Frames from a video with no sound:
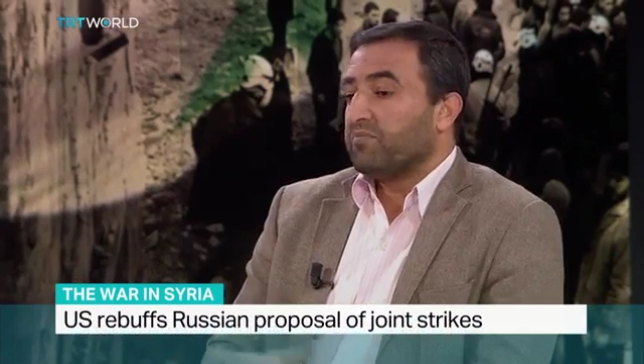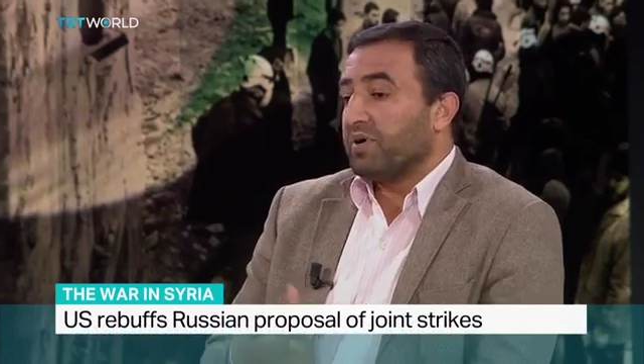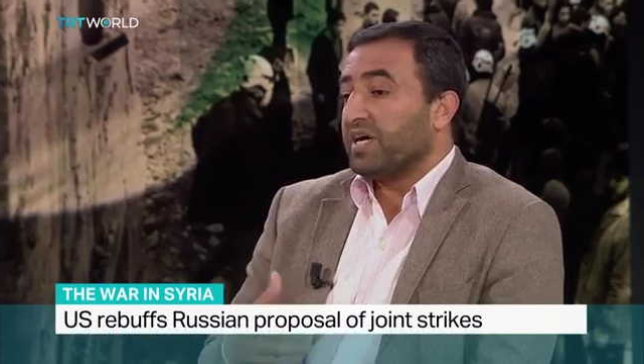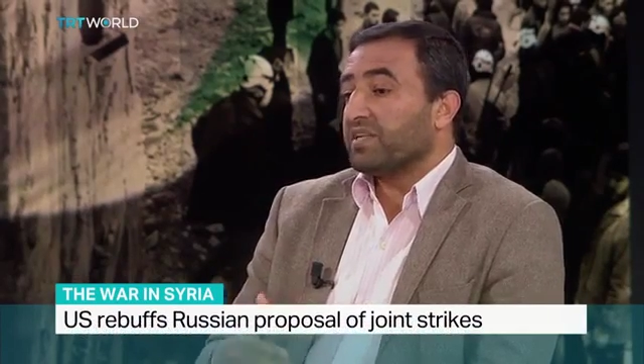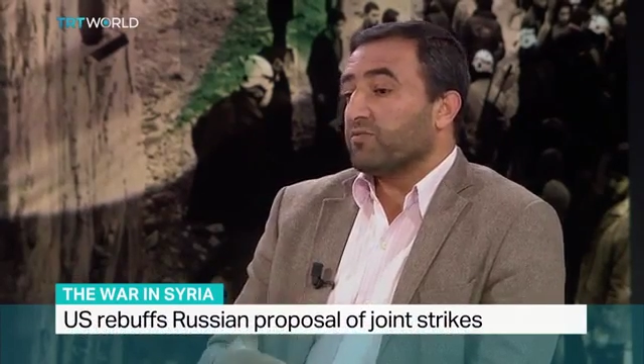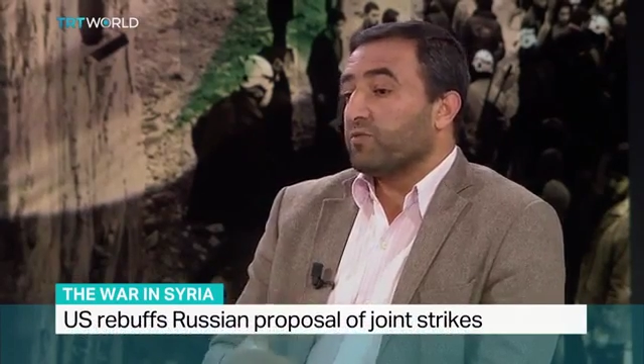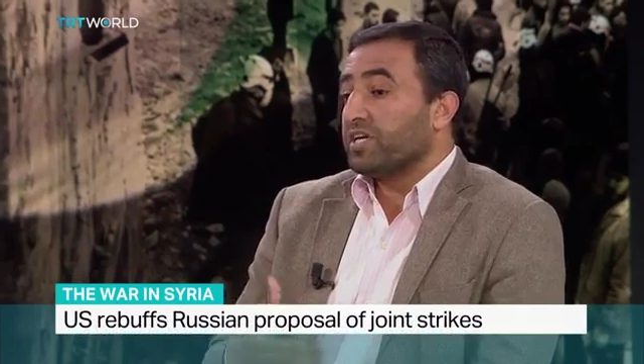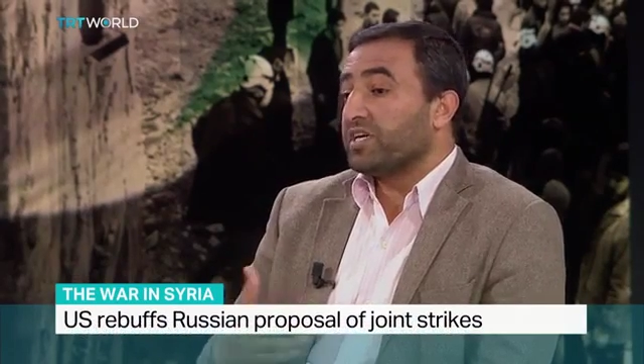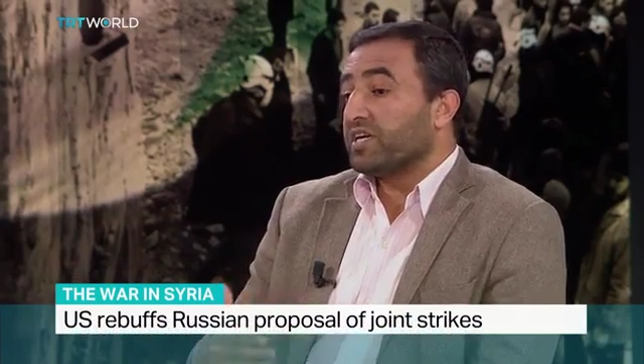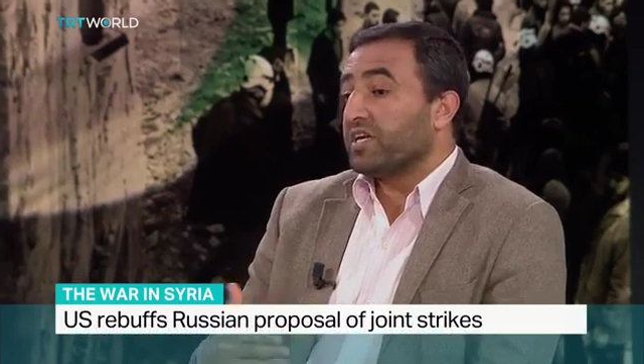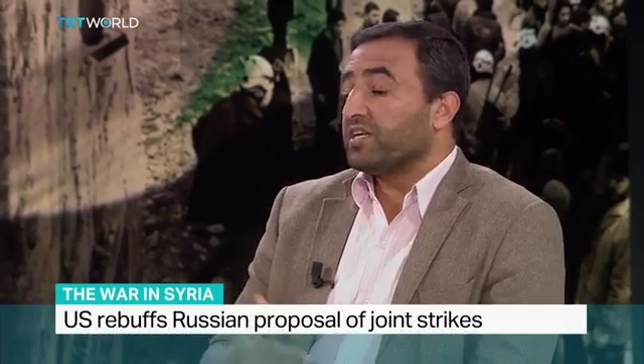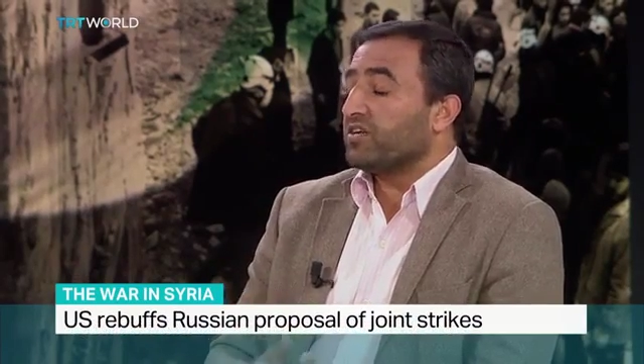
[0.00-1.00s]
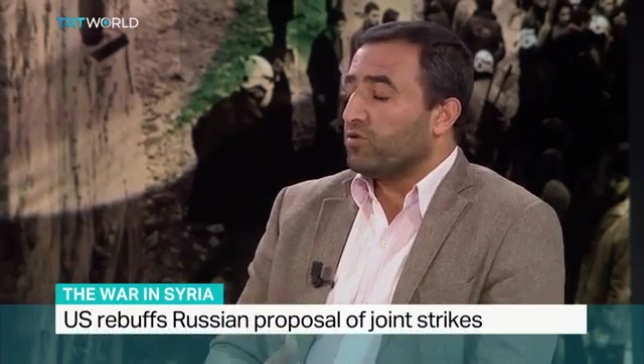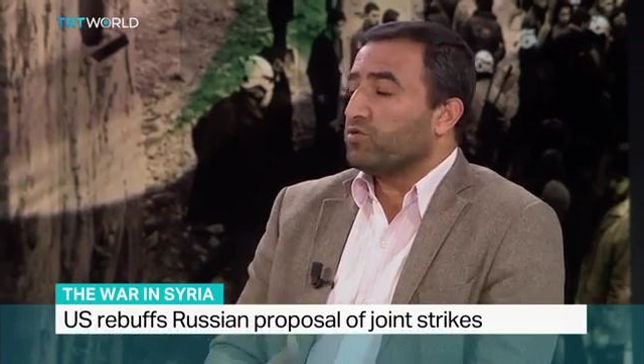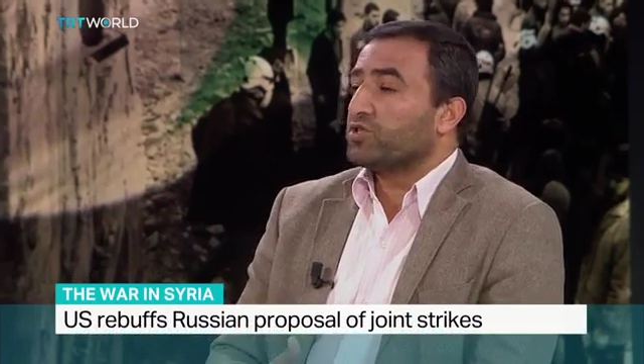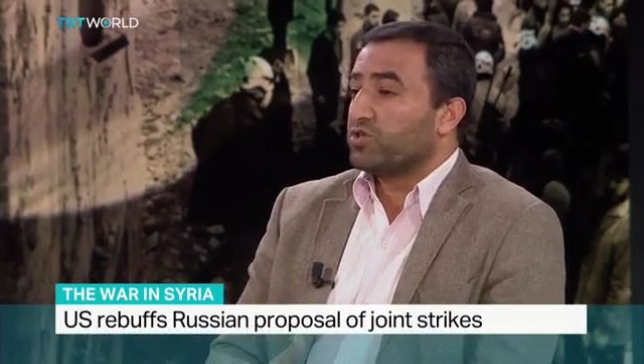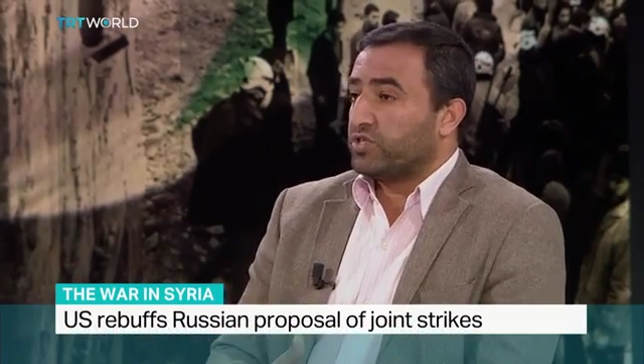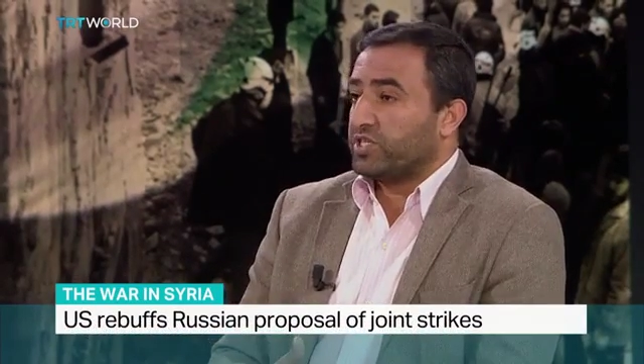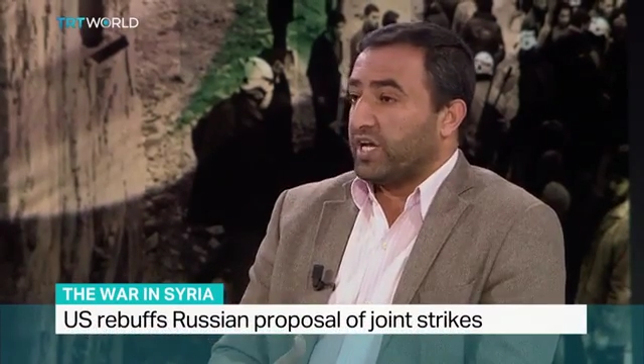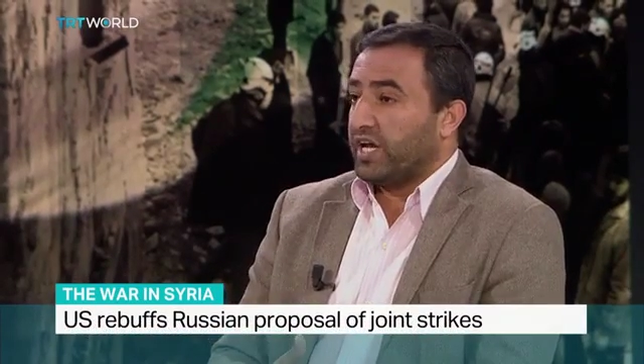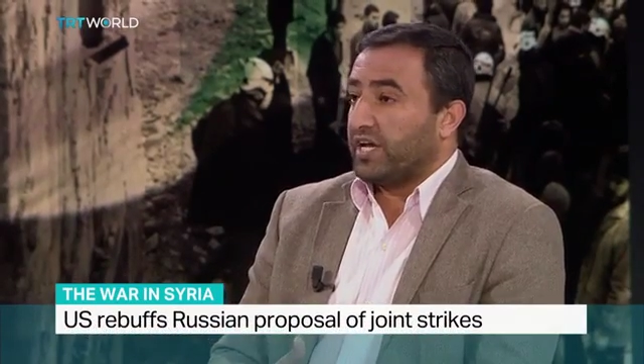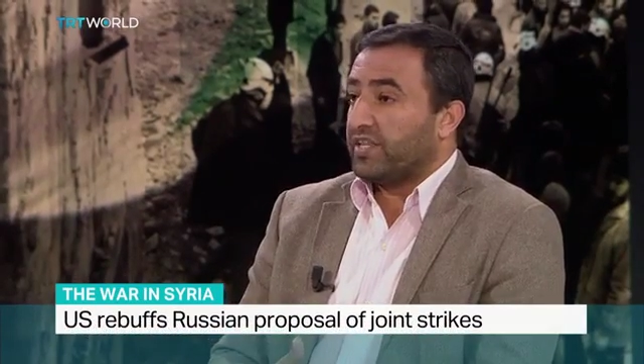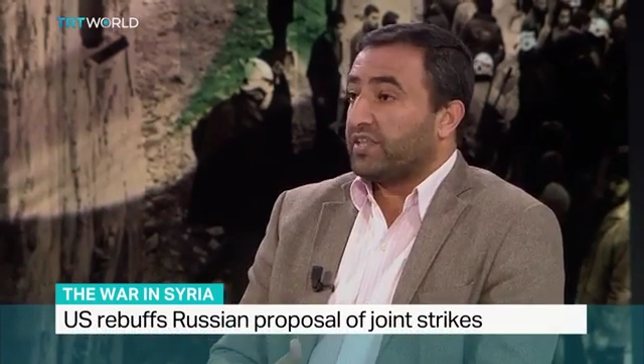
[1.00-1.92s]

But we cannot also say